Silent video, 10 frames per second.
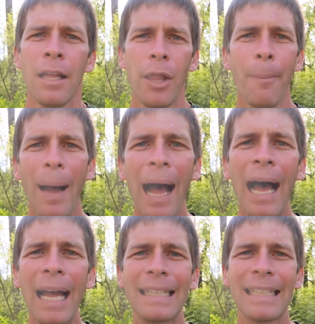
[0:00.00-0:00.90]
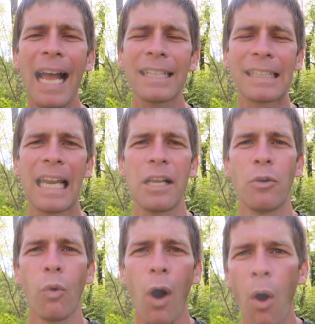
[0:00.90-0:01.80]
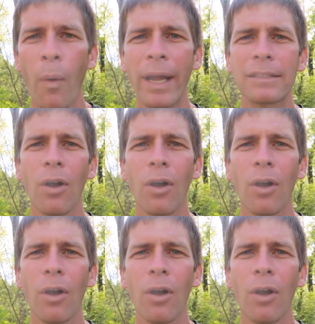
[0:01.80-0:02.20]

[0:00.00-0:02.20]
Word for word: the pie is actually growing.